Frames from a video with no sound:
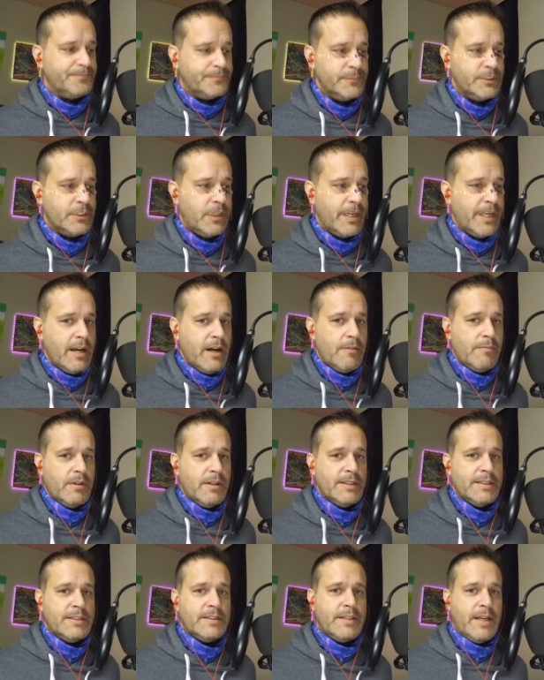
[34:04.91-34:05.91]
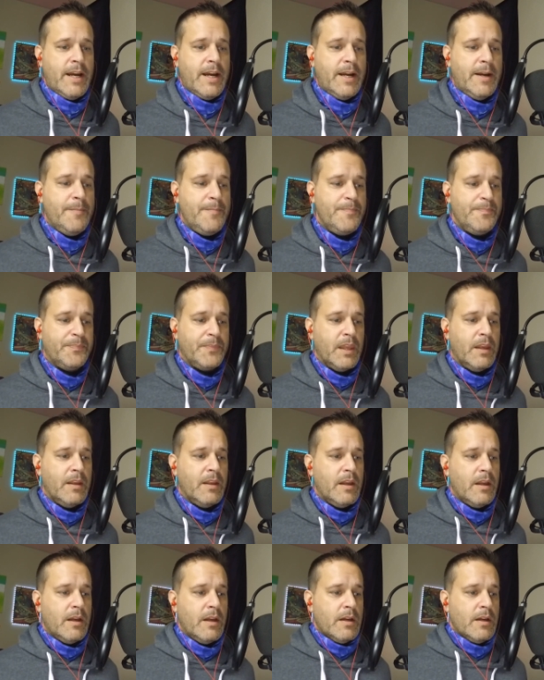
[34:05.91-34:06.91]
So I can't really say,
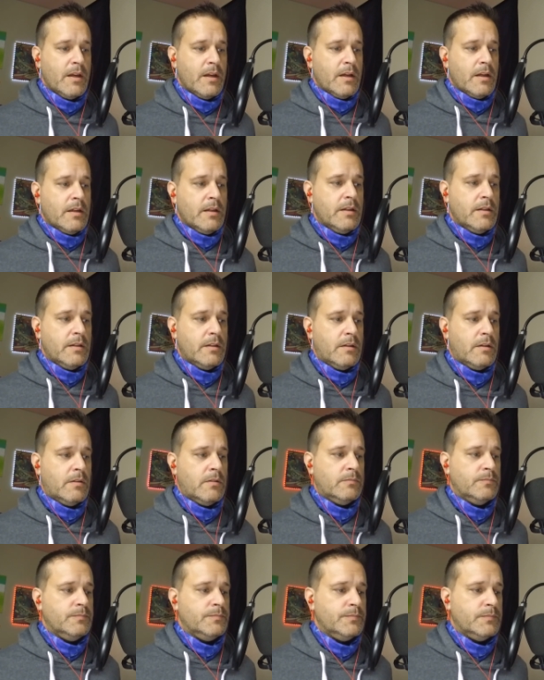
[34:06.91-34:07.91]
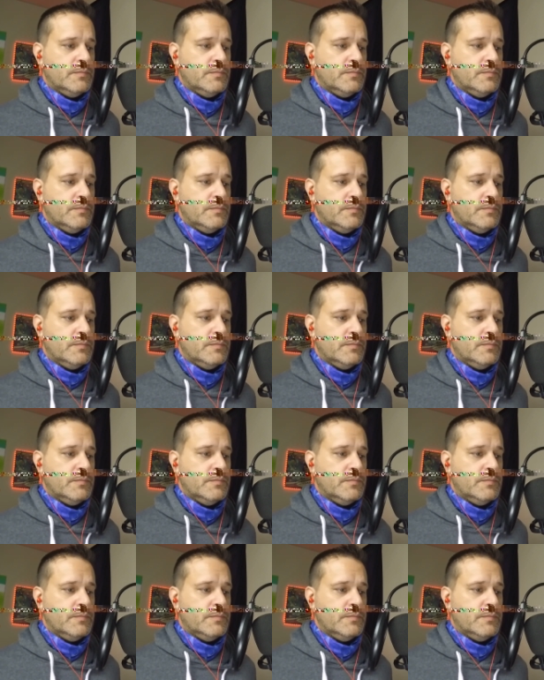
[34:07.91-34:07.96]
you know,